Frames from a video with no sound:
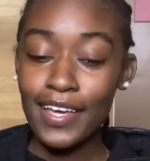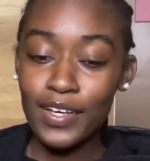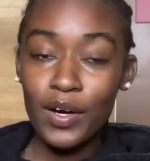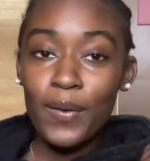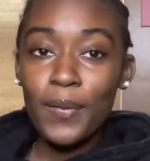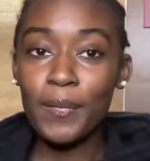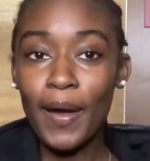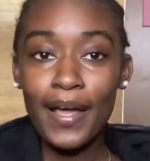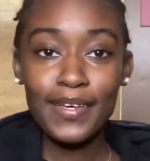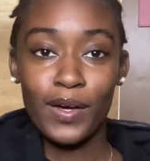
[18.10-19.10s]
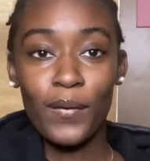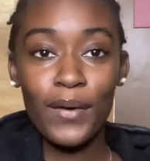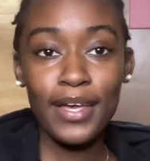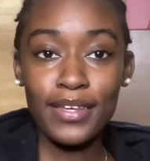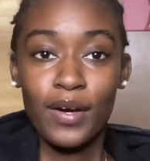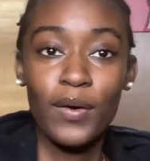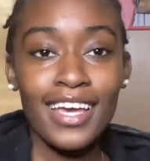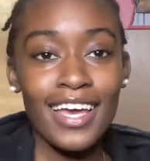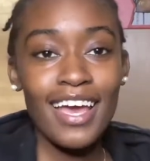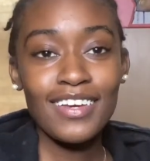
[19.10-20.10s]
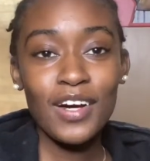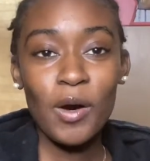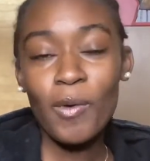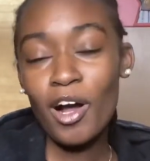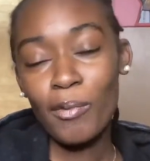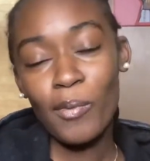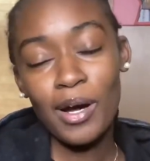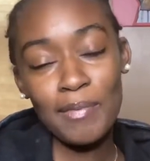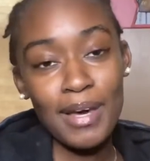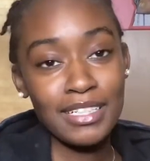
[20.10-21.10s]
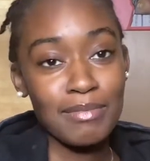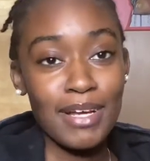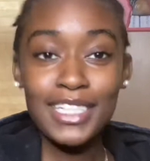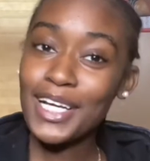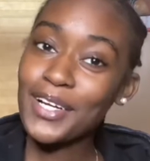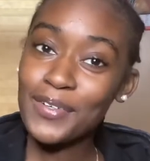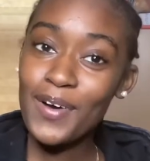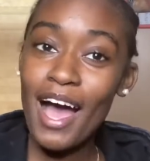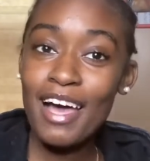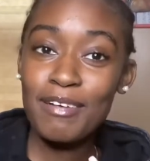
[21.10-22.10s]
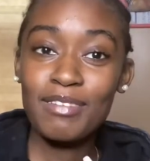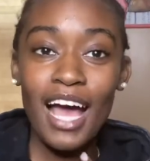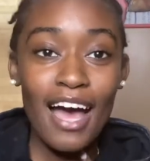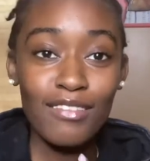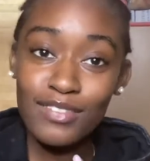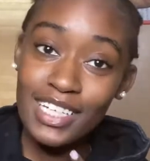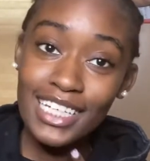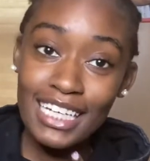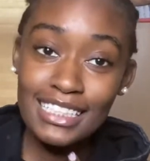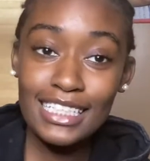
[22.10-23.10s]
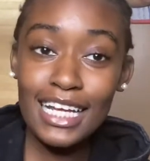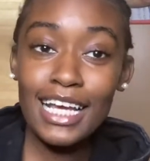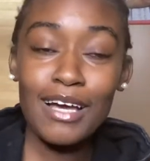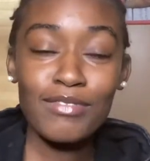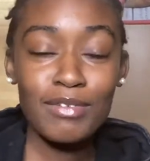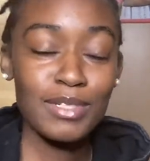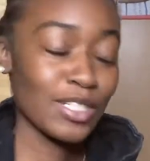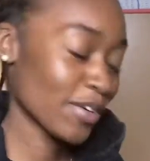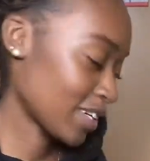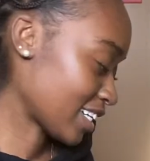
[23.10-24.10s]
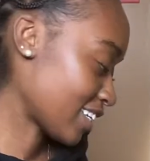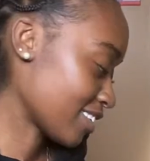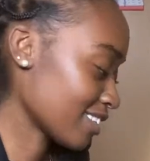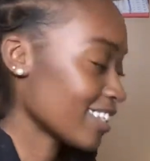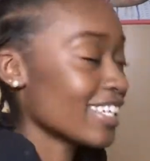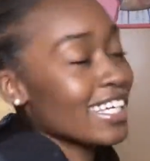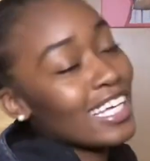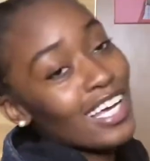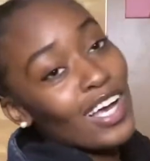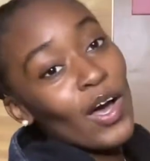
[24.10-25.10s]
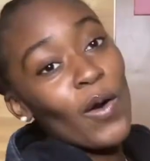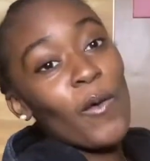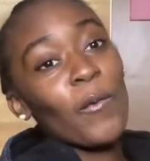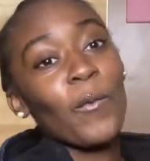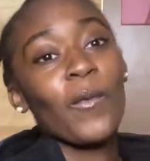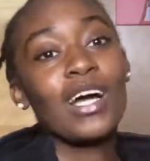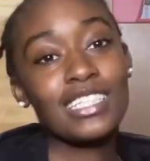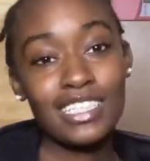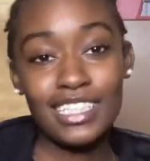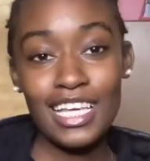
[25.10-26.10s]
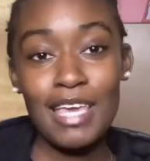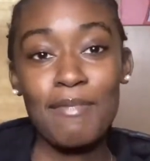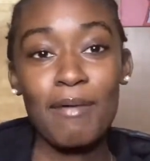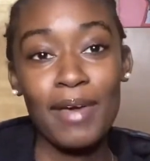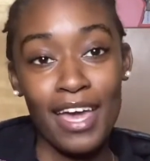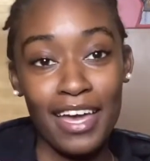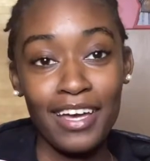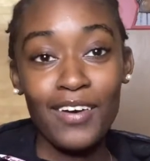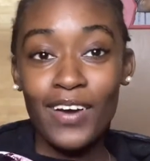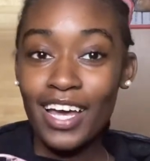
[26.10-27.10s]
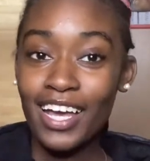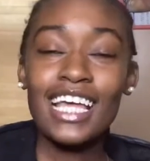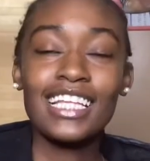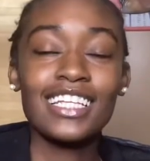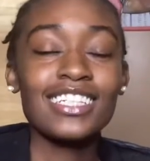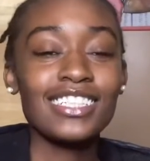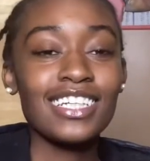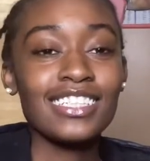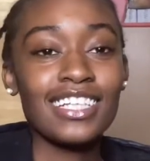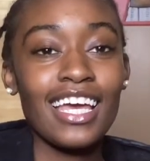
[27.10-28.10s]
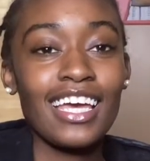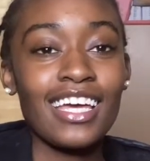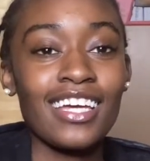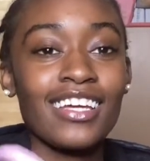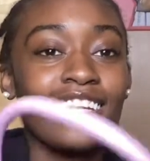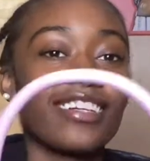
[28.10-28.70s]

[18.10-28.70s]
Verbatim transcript: y'all, hey y'all, hey y'all. Hey y'all, welcome, welcome back to my channel. I am Navi, and today I'm gonna be showing y'all what's in my bag, okay? This is a